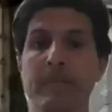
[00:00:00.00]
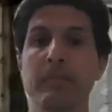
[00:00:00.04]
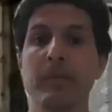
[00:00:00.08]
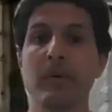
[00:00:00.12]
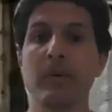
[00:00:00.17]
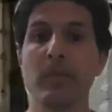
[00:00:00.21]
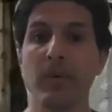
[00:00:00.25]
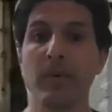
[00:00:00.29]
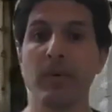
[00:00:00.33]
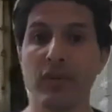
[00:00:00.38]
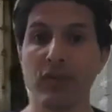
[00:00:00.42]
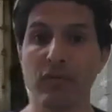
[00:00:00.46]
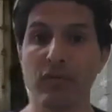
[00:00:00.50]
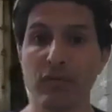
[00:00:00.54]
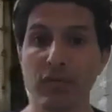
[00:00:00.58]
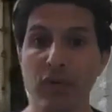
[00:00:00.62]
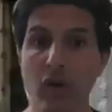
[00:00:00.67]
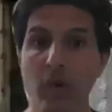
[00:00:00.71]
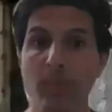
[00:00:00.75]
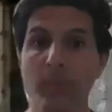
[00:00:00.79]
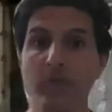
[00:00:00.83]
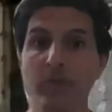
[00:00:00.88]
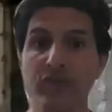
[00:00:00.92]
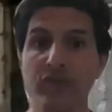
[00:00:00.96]
But what the
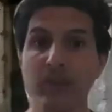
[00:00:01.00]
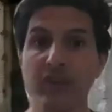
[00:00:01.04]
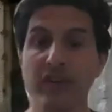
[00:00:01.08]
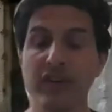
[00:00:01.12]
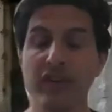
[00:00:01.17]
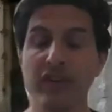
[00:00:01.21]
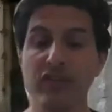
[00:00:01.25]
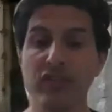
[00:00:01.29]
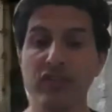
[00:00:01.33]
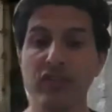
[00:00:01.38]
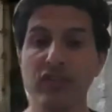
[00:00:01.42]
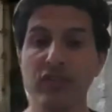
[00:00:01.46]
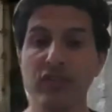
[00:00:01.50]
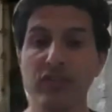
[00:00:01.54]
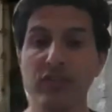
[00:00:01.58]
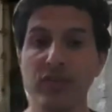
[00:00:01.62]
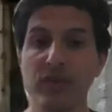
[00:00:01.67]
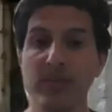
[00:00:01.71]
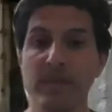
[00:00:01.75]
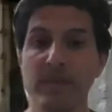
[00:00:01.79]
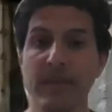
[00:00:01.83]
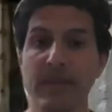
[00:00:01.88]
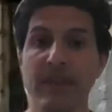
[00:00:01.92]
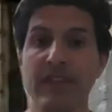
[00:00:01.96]
Romans are going to
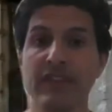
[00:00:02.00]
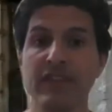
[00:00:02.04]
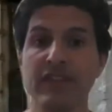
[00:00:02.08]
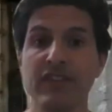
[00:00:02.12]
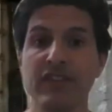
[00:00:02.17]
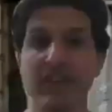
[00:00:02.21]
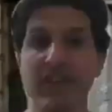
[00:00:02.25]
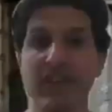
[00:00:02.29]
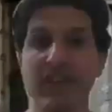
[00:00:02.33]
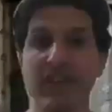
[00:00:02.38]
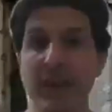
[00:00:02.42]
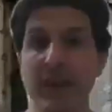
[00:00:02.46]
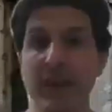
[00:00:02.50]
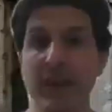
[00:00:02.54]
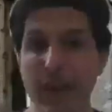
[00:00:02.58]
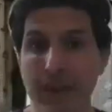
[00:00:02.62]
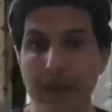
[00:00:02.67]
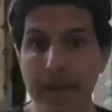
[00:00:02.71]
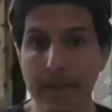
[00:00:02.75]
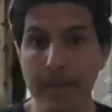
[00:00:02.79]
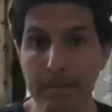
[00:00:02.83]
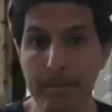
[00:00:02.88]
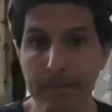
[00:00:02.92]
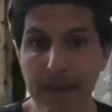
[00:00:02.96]
do, and this is going to
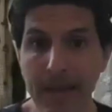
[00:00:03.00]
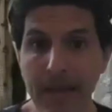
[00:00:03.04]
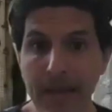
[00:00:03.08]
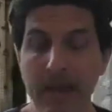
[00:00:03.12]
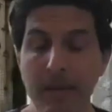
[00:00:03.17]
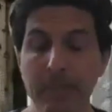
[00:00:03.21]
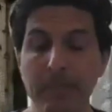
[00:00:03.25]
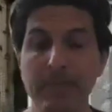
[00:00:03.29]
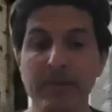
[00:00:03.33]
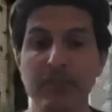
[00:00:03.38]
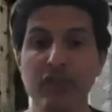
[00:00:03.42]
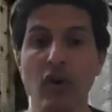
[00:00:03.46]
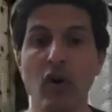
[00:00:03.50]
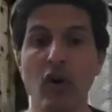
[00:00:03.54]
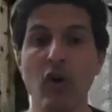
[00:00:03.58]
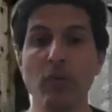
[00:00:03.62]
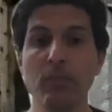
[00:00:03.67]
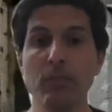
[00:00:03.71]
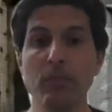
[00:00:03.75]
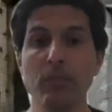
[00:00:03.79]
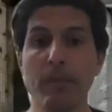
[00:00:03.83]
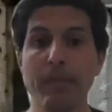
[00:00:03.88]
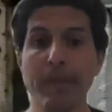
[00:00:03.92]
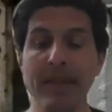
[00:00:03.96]
pick up its
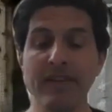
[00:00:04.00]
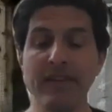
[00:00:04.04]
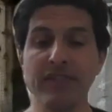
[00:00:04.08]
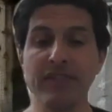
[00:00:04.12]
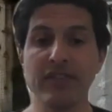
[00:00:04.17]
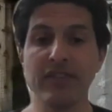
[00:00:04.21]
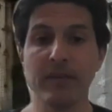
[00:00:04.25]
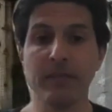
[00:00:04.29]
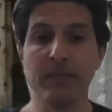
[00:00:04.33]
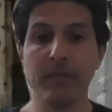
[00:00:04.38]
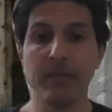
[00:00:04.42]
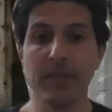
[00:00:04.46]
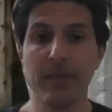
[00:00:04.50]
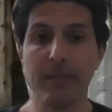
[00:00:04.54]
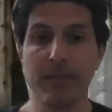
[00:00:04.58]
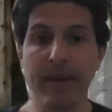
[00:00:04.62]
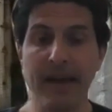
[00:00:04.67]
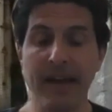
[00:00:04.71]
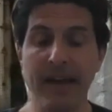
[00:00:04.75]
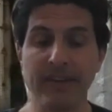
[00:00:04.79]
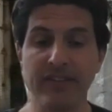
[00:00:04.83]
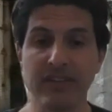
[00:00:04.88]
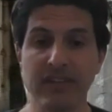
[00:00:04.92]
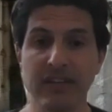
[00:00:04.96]
own momentum with the
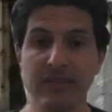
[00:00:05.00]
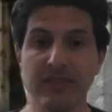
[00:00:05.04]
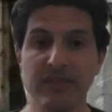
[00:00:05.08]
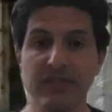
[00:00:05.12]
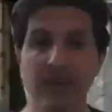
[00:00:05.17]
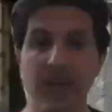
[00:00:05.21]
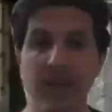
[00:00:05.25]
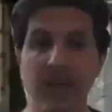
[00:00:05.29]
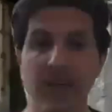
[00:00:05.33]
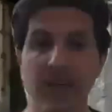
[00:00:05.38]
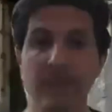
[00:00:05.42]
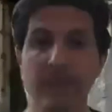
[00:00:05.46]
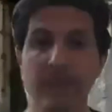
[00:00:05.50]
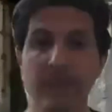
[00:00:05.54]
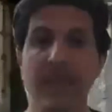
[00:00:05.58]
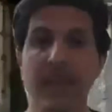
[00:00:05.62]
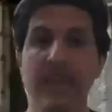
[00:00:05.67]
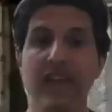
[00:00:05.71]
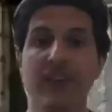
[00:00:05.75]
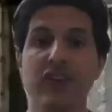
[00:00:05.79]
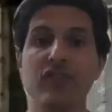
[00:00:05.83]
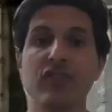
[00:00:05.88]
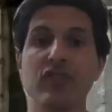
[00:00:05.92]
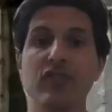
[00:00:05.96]
passing of time,
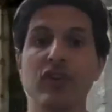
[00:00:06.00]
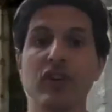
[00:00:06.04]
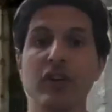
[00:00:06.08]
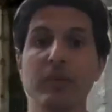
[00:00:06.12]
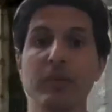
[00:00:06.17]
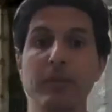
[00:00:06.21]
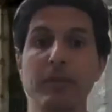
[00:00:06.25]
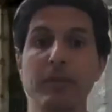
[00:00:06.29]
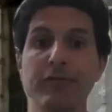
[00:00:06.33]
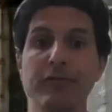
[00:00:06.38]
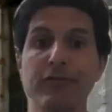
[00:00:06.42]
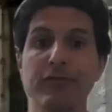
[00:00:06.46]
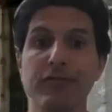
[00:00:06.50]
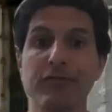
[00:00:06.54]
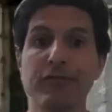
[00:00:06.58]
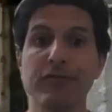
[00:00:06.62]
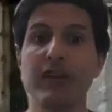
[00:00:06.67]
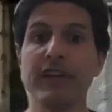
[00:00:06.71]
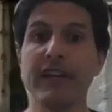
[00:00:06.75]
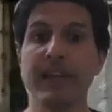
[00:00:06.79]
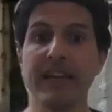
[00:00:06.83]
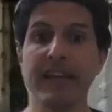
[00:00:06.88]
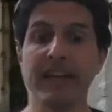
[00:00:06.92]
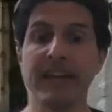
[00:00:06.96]
is they're going to be
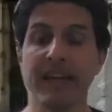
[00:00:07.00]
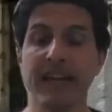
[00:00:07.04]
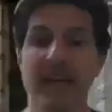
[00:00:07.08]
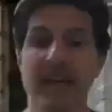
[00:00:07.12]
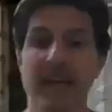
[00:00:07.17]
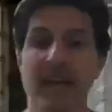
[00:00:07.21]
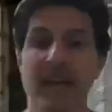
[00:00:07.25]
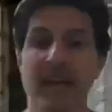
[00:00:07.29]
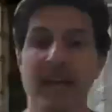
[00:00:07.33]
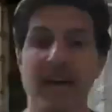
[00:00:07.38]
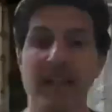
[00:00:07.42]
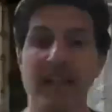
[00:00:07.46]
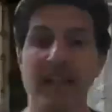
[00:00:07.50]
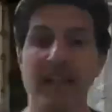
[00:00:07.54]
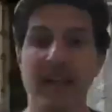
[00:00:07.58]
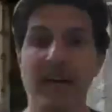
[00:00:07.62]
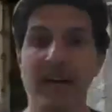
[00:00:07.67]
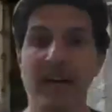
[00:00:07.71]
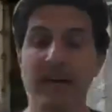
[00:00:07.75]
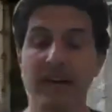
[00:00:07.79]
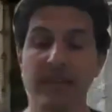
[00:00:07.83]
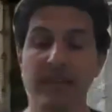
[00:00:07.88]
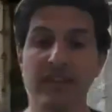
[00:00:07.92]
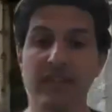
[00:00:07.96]
freeing a
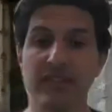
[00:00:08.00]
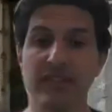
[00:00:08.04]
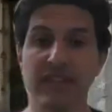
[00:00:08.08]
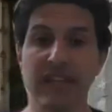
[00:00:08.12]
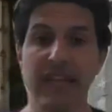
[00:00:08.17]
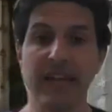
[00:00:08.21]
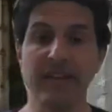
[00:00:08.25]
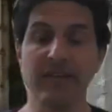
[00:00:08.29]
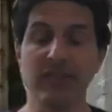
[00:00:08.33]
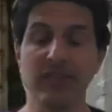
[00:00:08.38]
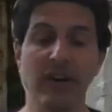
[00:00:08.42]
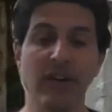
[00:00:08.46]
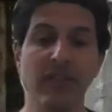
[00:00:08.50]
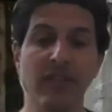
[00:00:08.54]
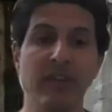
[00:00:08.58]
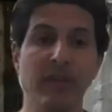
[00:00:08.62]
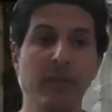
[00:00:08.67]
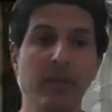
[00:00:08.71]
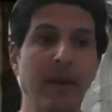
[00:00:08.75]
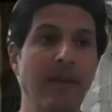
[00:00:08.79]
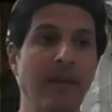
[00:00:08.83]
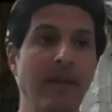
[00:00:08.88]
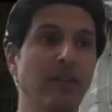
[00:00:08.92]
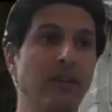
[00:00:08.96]
lot of these slaves. I don't think
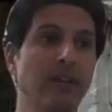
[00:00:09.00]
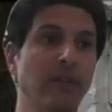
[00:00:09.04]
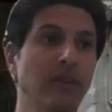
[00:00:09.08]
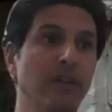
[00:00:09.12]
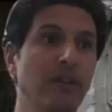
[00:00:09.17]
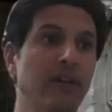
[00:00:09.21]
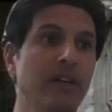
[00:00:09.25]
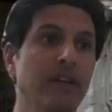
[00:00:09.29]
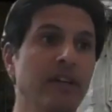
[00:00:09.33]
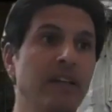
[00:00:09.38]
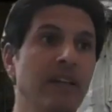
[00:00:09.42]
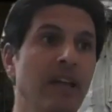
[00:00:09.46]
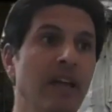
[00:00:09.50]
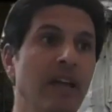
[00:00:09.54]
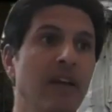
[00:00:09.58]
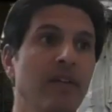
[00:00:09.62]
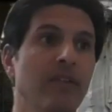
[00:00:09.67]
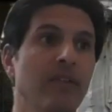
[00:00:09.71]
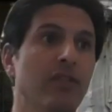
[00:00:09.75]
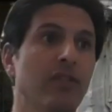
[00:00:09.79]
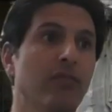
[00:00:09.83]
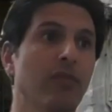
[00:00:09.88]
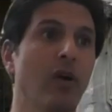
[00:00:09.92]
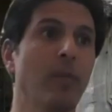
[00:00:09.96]
we have to look at
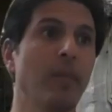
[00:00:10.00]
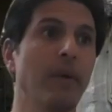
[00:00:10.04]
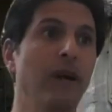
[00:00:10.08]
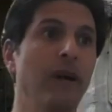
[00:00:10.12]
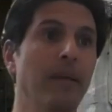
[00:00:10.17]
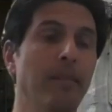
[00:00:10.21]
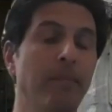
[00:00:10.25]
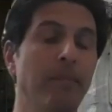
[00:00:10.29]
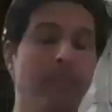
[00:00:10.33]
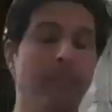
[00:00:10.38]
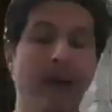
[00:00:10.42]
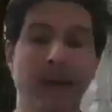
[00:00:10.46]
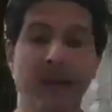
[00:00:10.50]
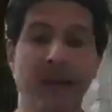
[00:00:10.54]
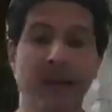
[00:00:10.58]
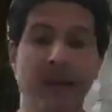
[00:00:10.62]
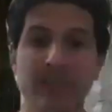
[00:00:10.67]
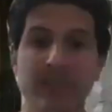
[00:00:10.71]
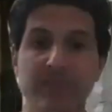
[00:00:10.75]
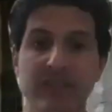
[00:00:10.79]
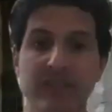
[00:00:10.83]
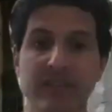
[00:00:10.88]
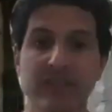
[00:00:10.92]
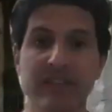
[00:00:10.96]
the Roman
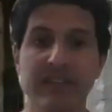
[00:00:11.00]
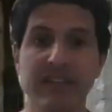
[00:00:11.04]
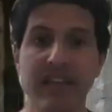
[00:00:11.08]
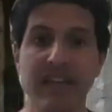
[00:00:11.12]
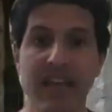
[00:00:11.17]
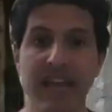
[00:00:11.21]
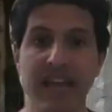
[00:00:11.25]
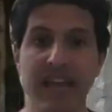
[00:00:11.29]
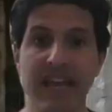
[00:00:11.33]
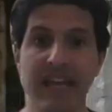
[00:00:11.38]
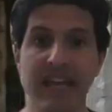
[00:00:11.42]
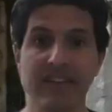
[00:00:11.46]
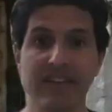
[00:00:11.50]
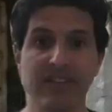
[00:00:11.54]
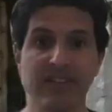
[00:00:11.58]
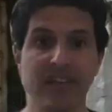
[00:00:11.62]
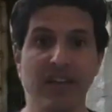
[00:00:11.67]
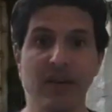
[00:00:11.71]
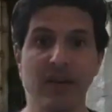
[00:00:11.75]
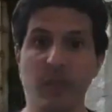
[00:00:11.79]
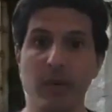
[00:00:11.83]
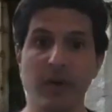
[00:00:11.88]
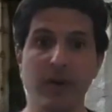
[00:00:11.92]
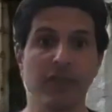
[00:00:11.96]
Empire today and
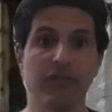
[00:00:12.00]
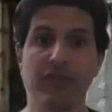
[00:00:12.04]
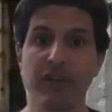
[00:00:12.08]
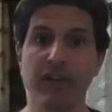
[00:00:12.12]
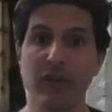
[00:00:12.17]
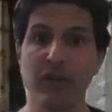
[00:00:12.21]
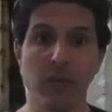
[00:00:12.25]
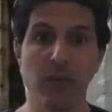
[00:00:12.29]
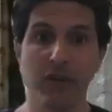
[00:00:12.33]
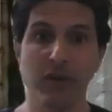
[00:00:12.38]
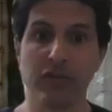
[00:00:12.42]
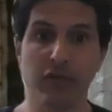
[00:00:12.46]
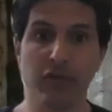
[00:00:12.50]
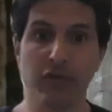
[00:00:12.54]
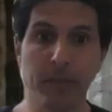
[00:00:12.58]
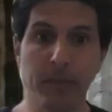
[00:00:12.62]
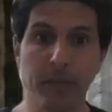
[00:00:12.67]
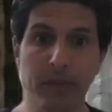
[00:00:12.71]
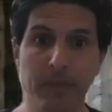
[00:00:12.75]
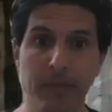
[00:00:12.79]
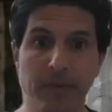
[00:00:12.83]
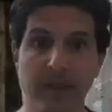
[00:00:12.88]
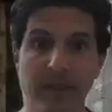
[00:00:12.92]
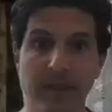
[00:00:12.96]
say what great, wonderful
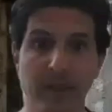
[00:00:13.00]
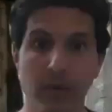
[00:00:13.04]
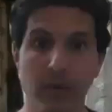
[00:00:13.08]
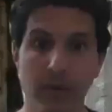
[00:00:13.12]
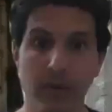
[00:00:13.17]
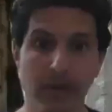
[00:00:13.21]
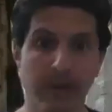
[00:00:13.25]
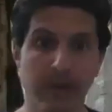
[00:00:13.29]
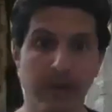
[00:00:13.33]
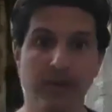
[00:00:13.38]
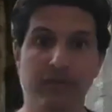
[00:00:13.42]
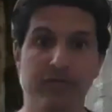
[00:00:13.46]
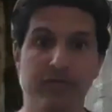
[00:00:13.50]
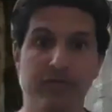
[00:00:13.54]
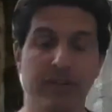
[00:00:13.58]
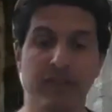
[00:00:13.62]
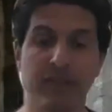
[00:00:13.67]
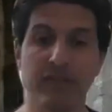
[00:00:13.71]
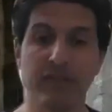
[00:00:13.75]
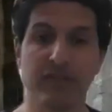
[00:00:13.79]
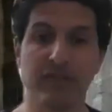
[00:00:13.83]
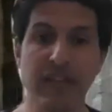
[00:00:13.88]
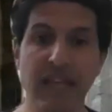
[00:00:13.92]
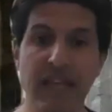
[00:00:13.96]
people they were because they freed
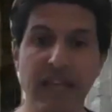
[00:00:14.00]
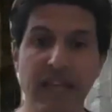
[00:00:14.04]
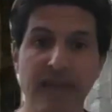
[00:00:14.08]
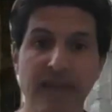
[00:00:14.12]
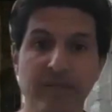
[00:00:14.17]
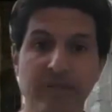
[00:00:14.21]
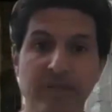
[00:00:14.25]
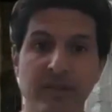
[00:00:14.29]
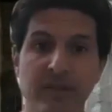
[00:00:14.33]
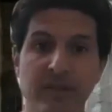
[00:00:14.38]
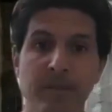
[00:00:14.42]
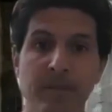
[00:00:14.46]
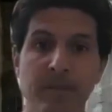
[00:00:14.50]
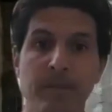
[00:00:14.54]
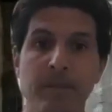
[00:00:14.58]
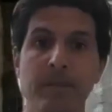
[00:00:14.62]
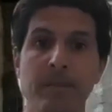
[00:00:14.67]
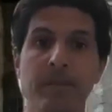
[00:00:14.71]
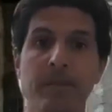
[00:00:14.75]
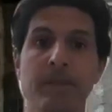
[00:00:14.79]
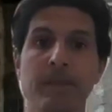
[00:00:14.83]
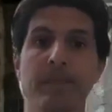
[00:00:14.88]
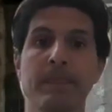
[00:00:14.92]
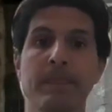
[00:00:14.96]
their slaves,
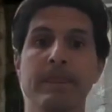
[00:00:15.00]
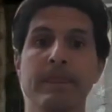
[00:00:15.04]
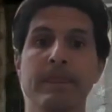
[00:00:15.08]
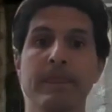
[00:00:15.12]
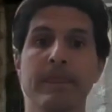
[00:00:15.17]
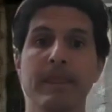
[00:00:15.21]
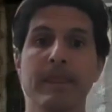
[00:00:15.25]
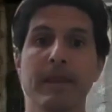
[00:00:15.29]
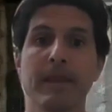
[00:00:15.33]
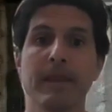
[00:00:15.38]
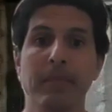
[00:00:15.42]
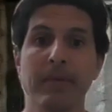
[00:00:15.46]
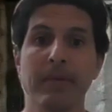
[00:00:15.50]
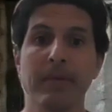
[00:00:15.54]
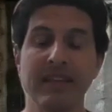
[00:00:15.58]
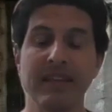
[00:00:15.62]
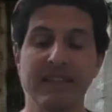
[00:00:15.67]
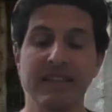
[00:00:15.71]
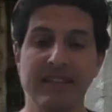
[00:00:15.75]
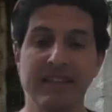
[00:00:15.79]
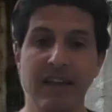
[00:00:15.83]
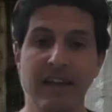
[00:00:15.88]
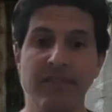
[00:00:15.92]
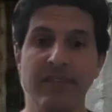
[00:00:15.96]
but
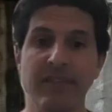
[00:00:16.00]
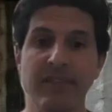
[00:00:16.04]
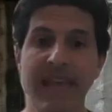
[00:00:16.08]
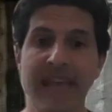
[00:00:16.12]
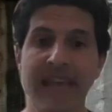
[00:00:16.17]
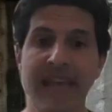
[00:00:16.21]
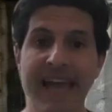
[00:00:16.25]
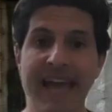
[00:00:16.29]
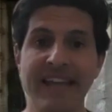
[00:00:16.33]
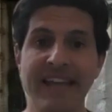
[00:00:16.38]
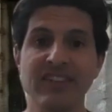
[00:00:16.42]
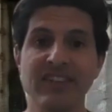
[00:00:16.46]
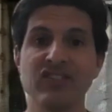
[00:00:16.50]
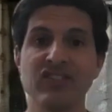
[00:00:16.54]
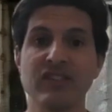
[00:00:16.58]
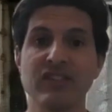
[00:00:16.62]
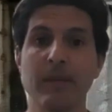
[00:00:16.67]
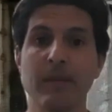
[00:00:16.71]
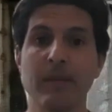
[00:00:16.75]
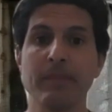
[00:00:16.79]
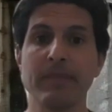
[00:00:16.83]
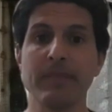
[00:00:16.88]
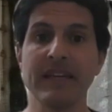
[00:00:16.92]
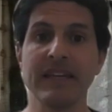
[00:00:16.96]
they definitely had
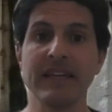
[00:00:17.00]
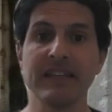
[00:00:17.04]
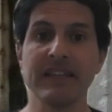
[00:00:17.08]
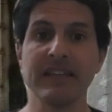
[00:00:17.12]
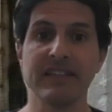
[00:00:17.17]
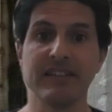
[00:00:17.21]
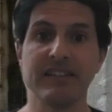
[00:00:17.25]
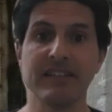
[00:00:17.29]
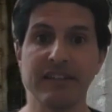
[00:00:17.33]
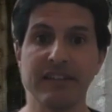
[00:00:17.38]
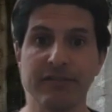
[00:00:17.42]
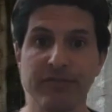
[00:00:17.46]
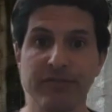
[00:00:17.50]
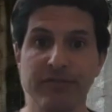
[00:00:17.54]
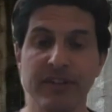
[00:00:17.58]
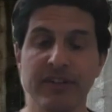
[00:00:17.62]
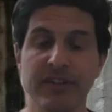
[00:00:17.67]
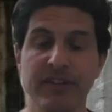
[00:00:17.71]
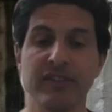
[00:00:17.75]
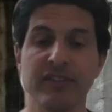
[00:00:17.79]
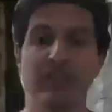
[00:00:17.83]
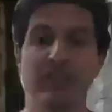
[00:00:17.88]
something different